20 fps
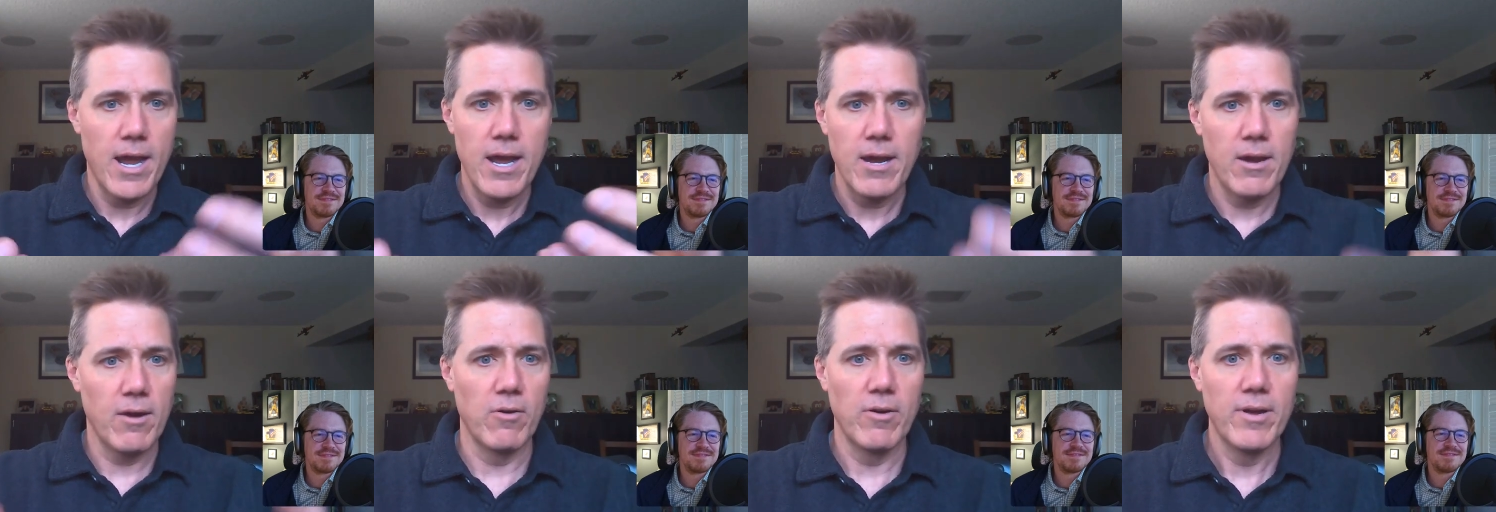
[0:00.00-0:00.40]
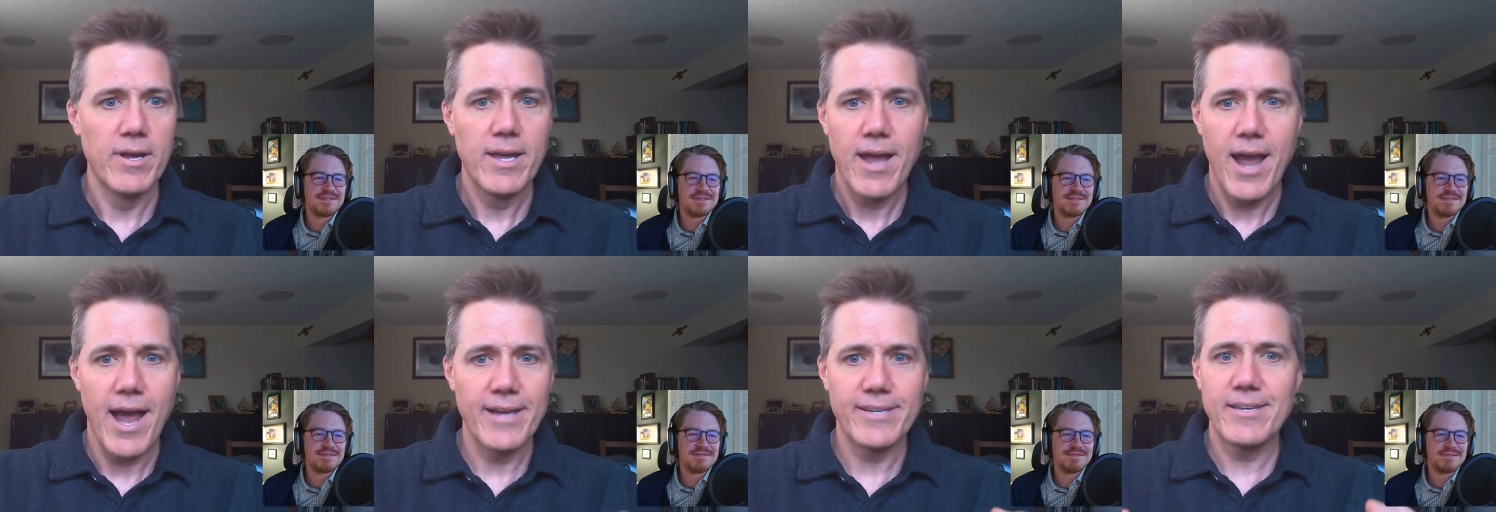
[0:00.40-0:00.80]
Speaker 1: oh,
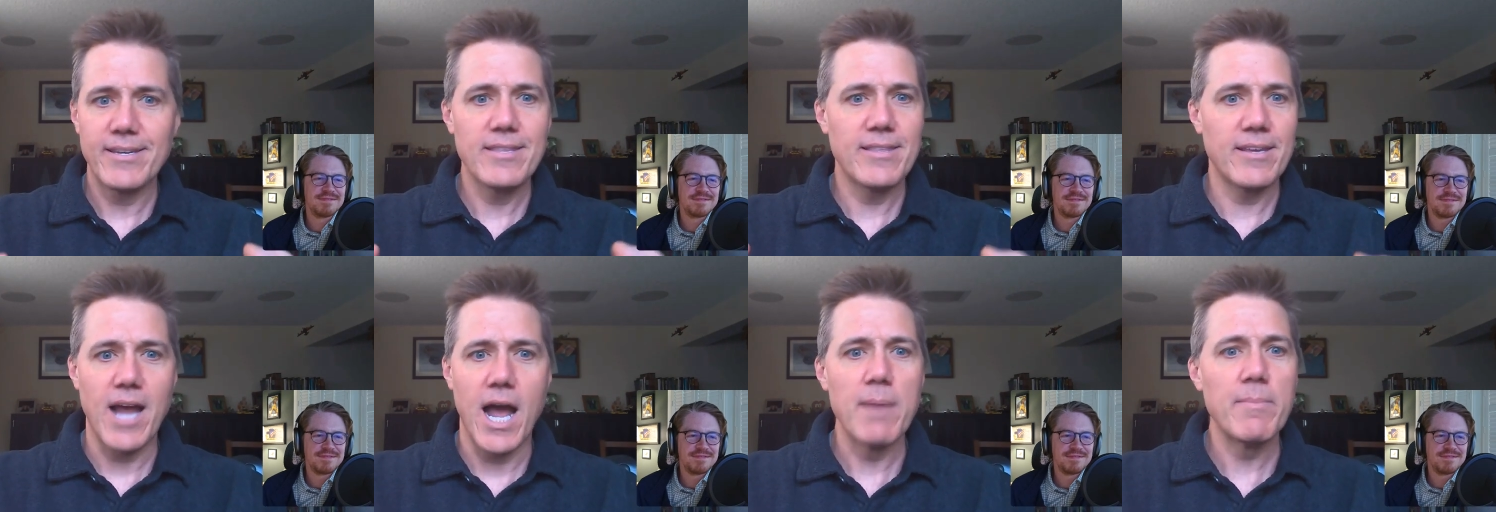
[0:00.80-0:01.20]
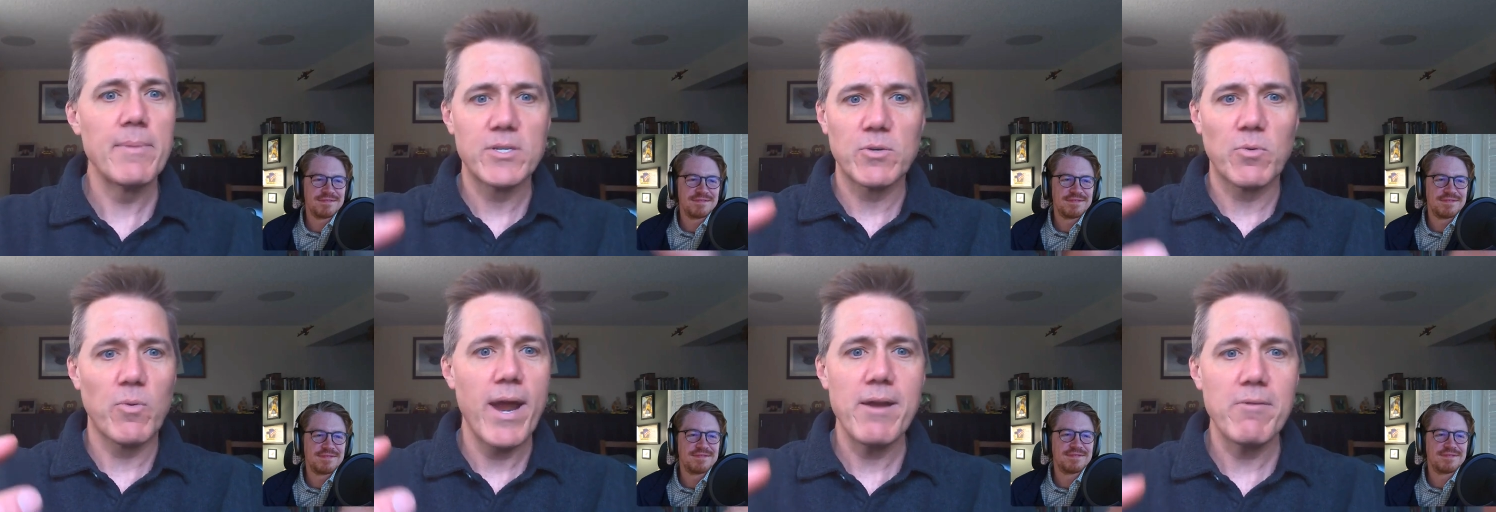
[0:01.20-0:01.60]
I see the
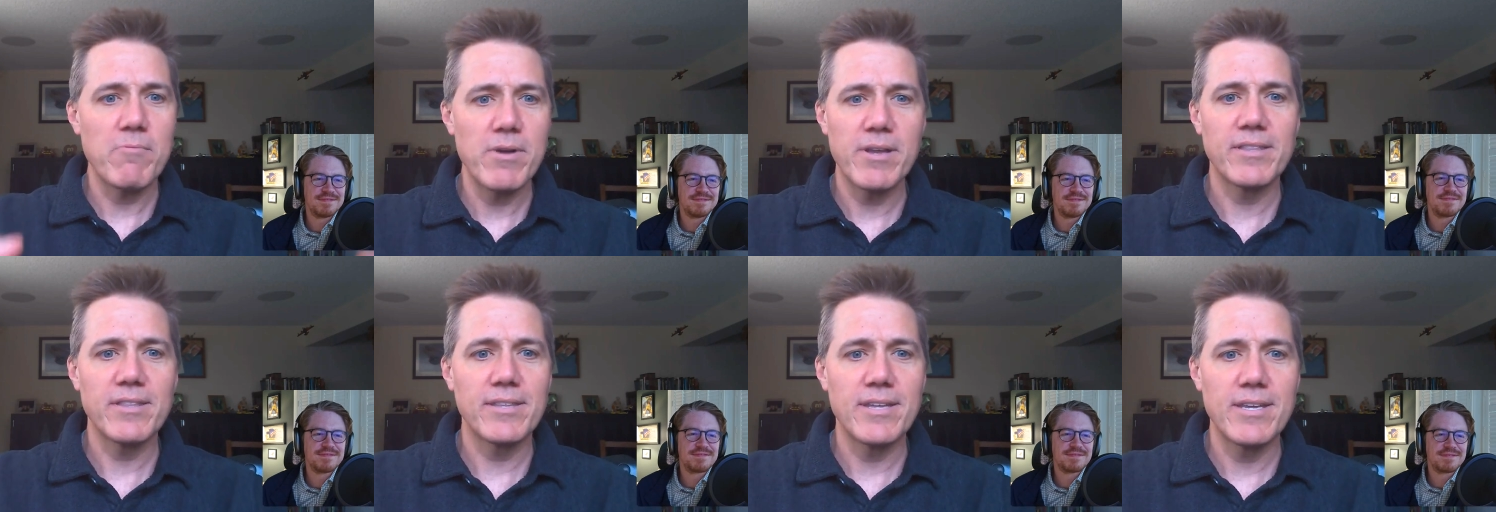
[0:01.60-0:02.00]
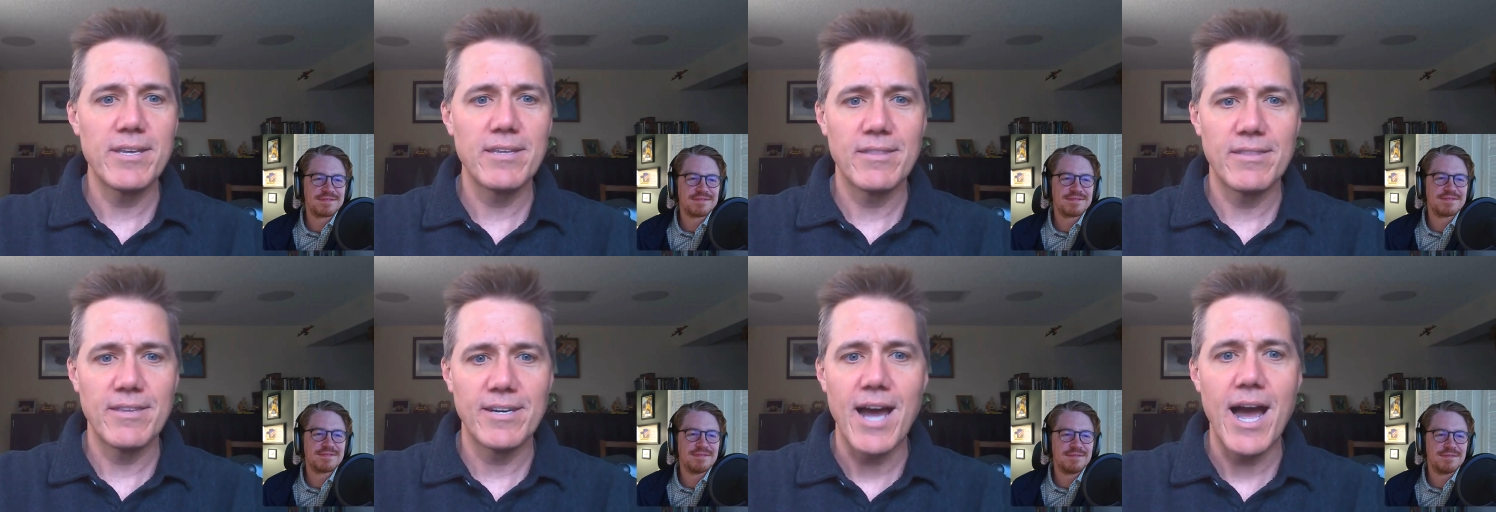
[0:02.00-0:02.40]
comments right with
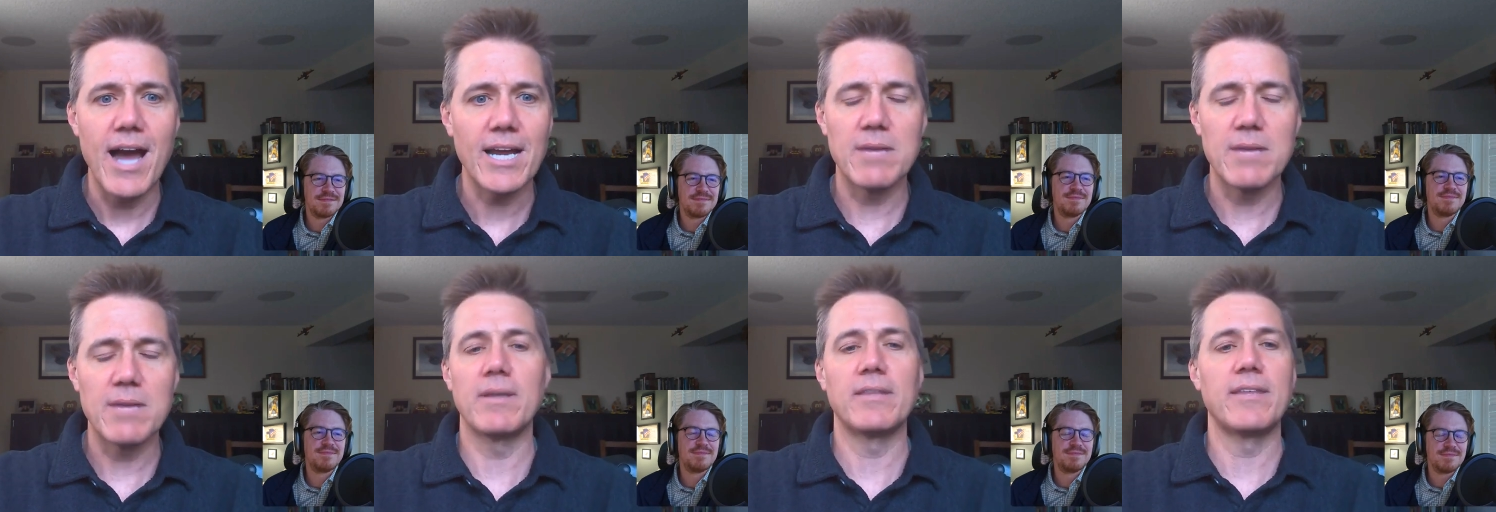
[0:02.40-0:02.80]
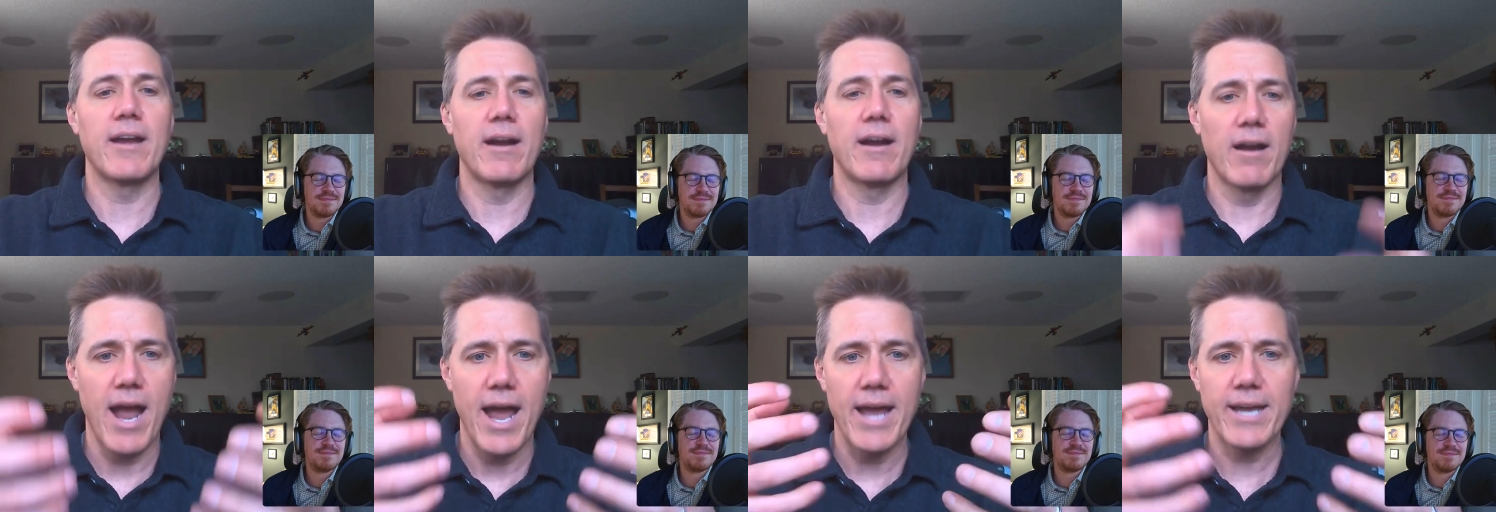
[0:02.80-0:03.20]
the the document
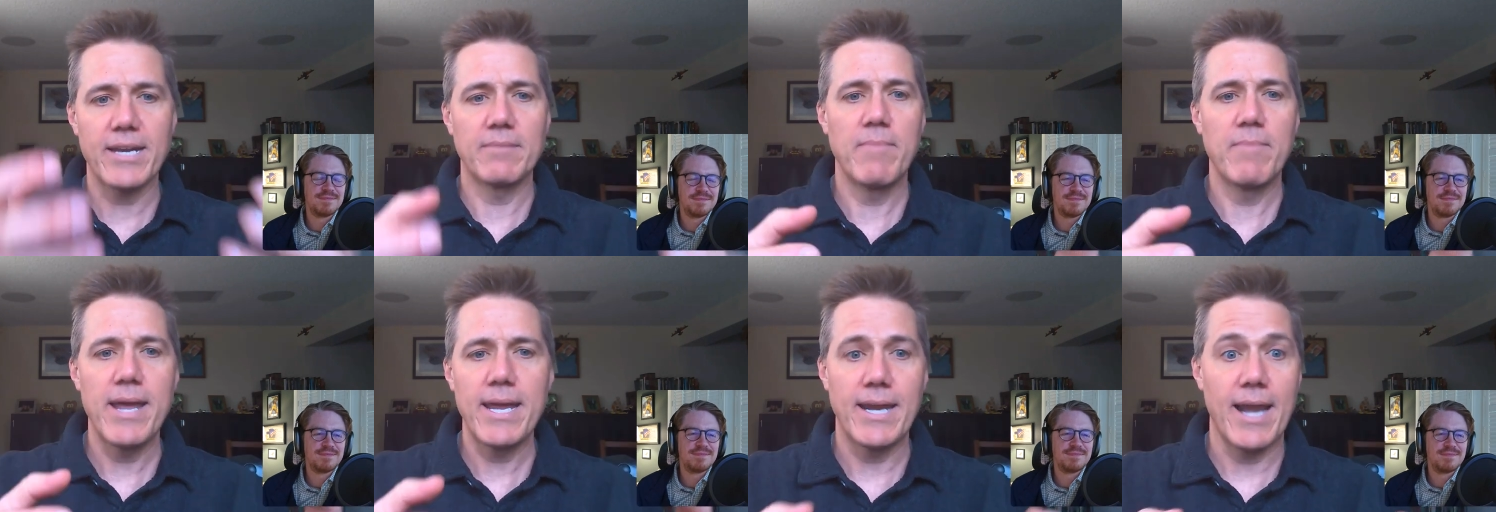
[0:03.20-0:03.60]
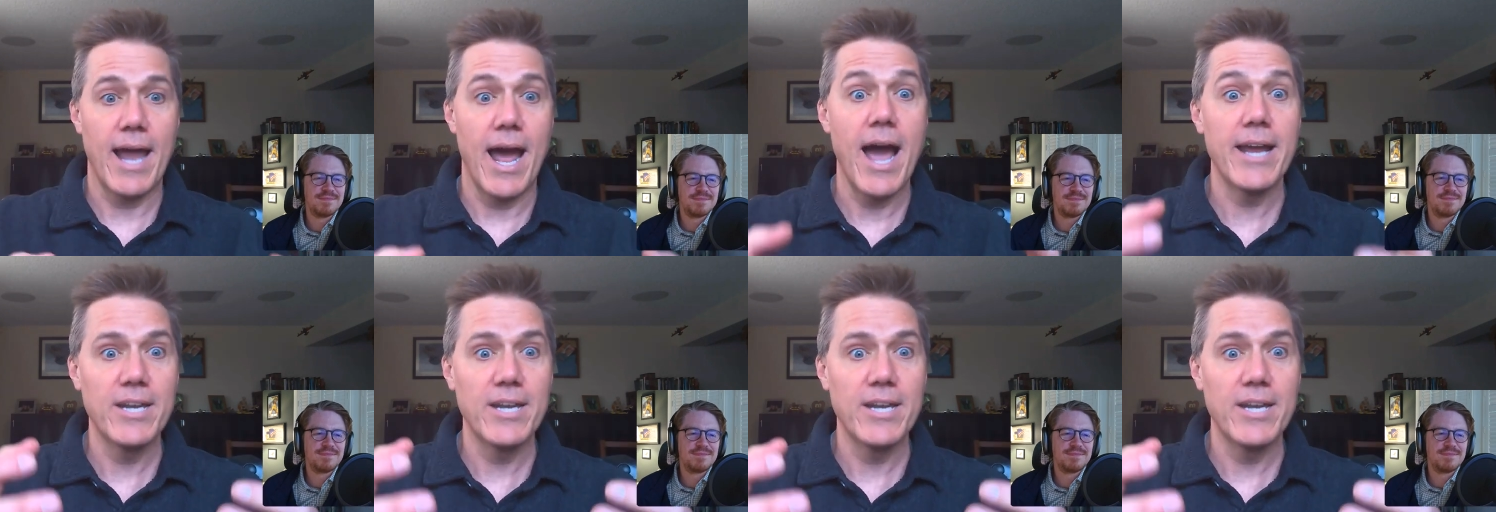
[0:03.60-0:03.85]
there. Mm-hmm. I can mm-hmm. make it.